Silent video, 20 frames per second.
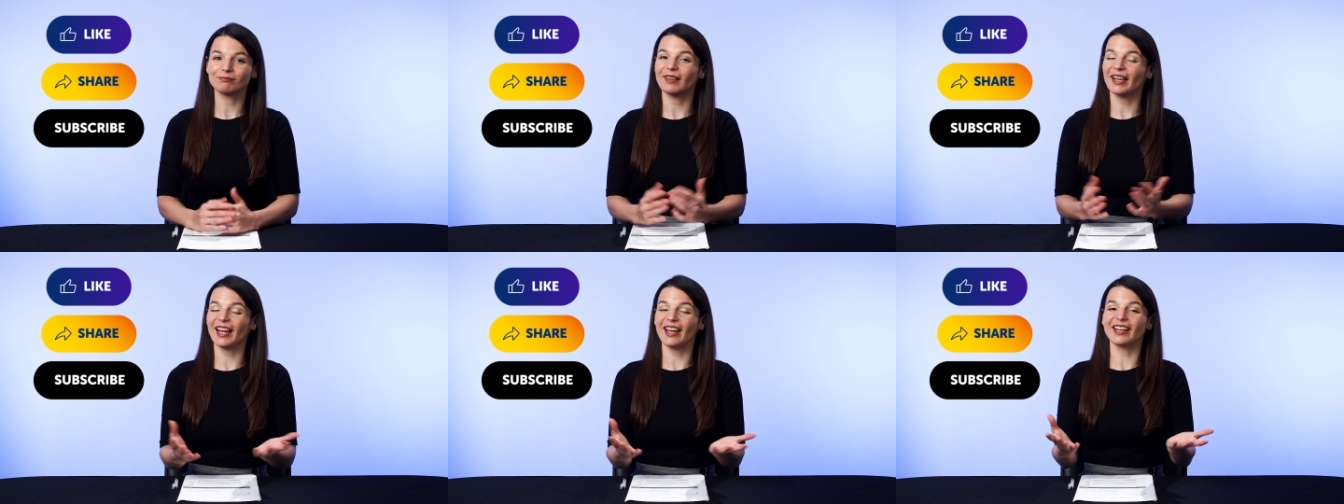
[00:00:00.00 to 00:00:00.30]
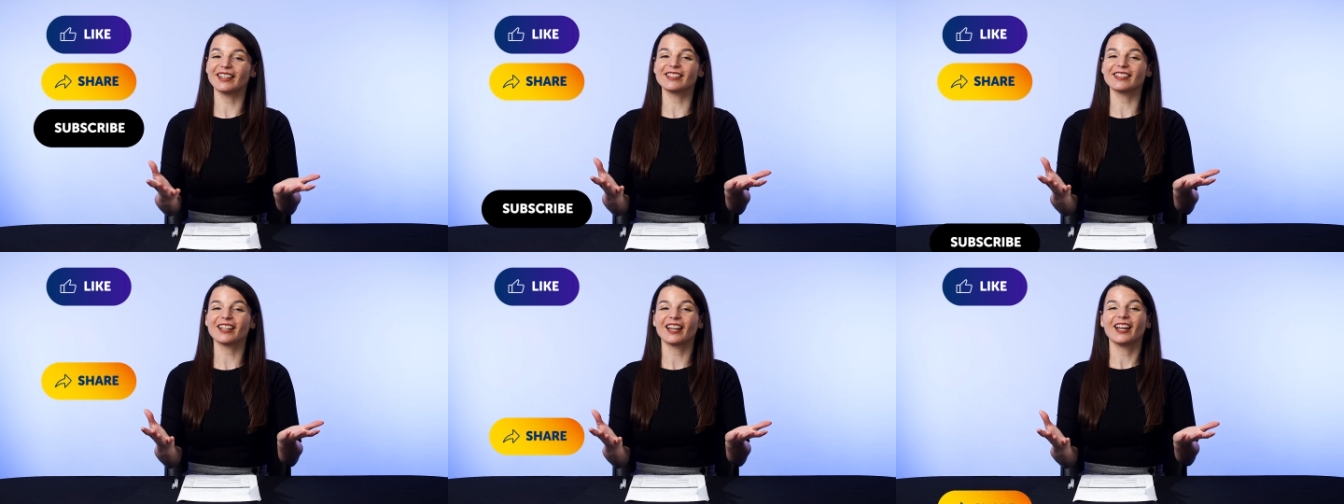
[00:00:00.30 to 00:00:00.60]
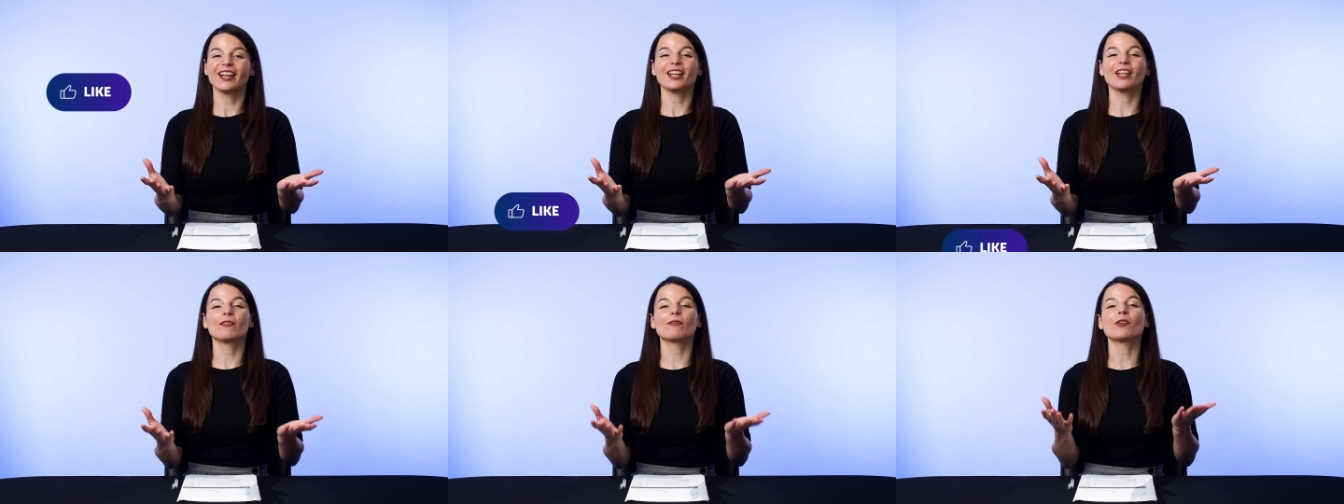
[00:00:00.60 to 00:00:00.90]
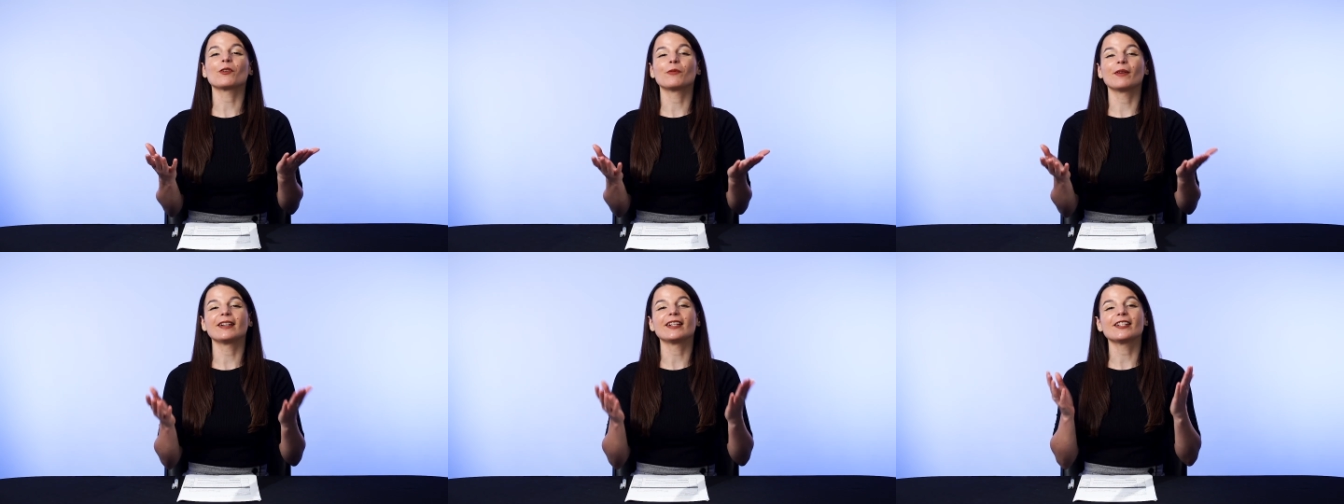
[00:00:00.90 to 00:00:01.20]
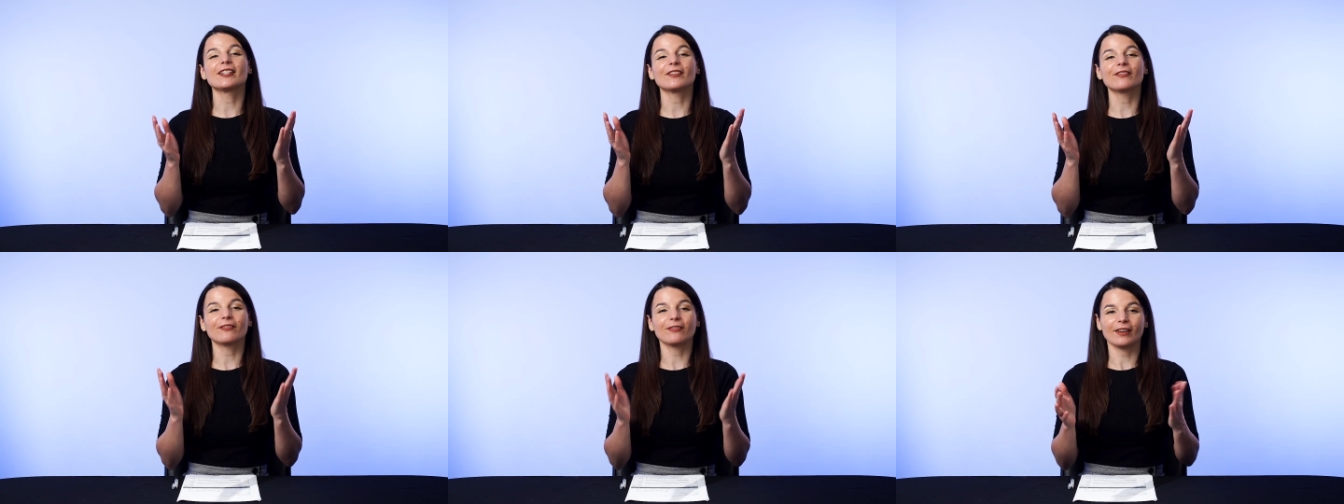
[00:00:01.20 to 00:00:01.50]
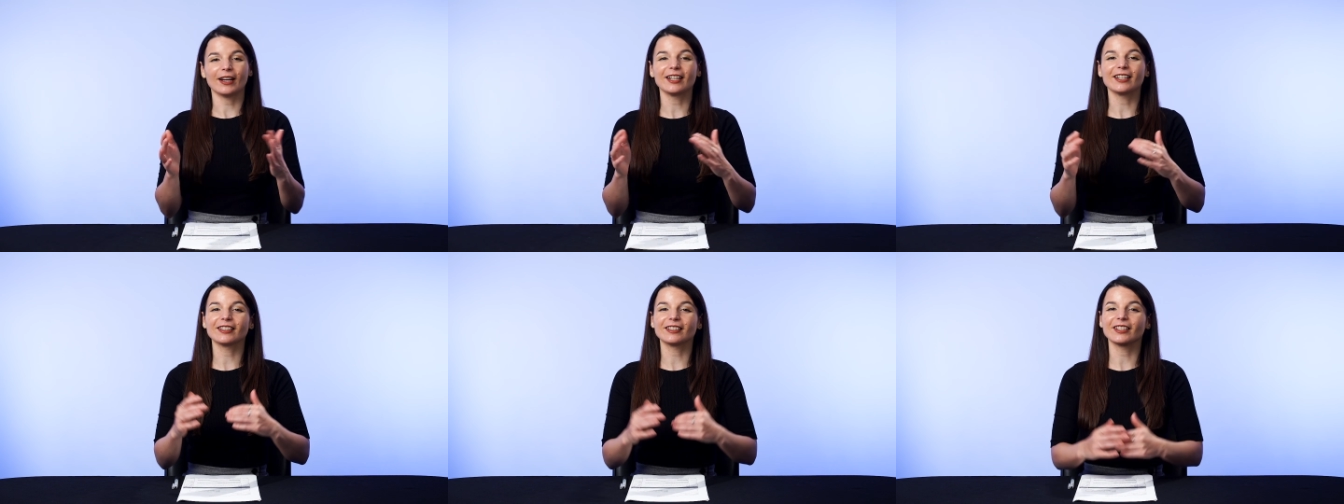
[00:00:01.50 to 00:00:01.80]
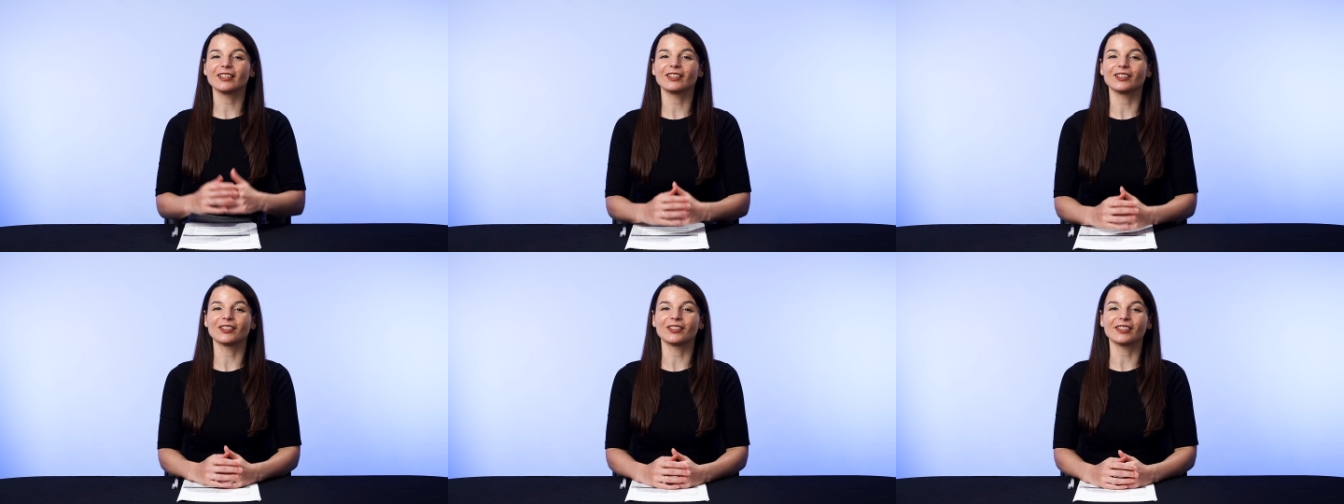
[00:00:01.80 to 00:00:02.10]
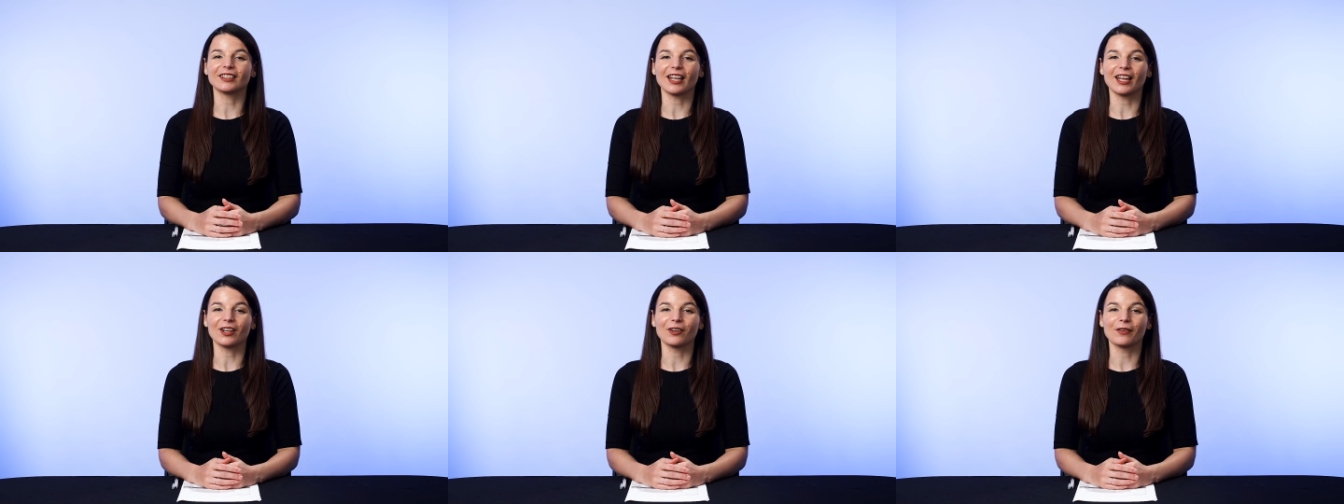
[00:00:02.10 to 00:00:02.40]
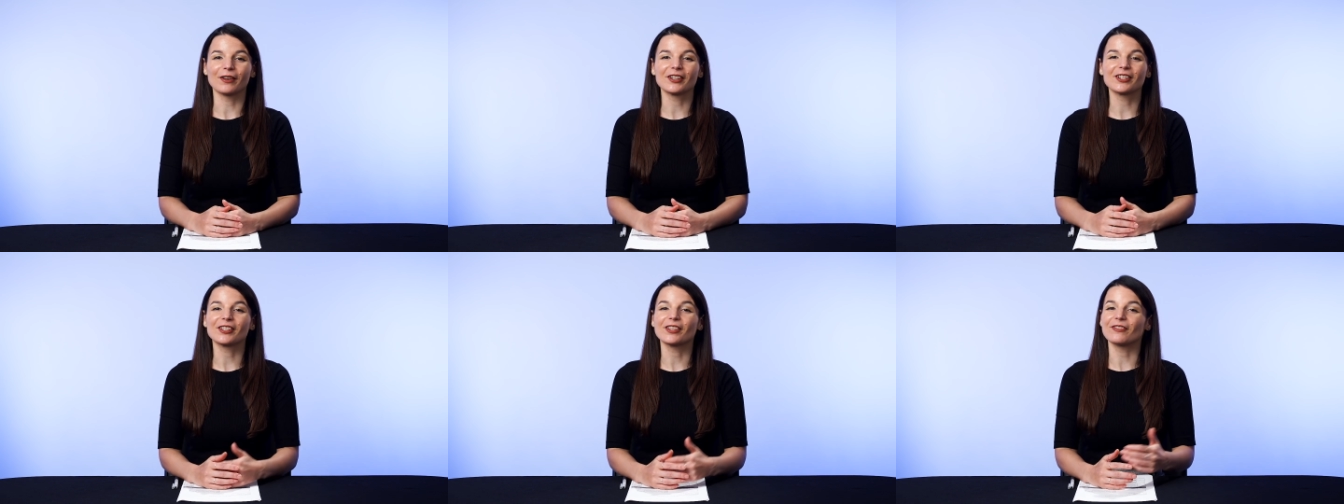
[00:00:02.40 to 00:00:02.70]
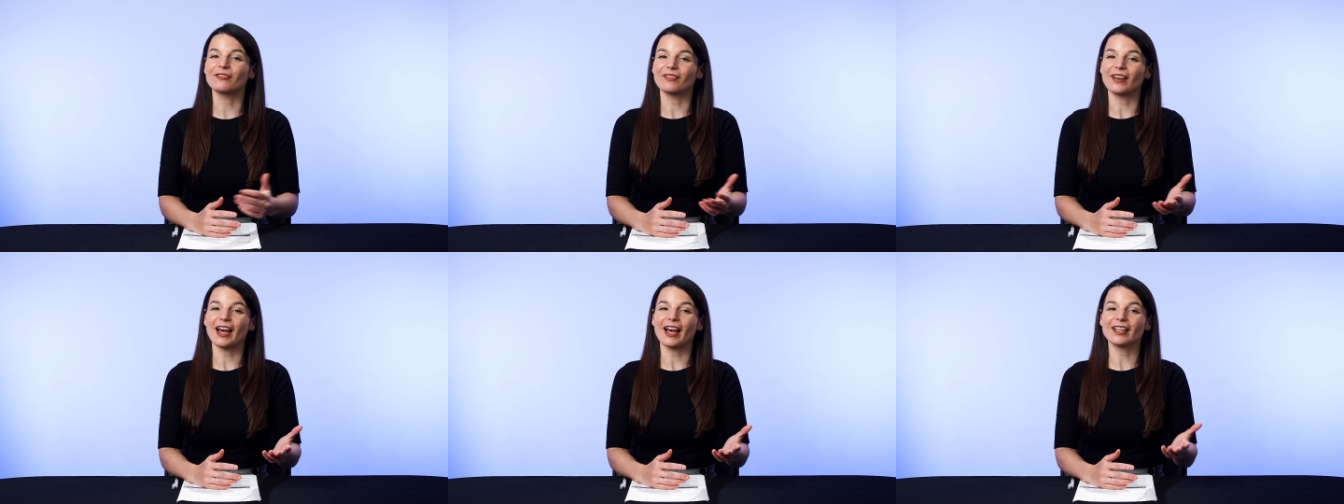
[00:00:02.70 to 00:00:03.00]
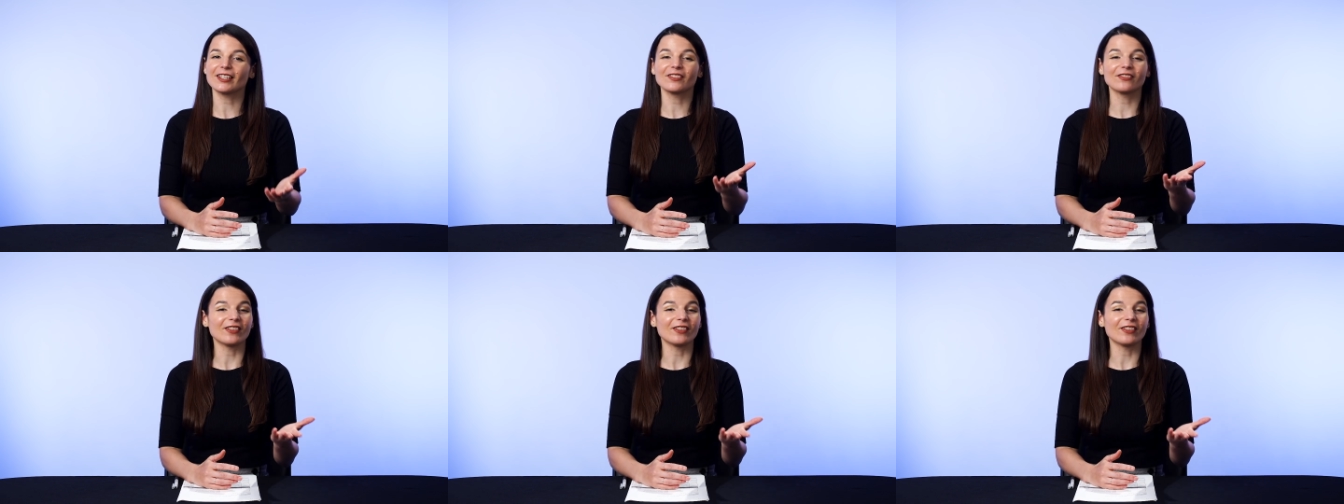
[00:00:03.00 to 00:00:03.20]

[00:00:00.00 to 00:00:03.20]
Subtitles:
And if you're ready to finally learn language the fast,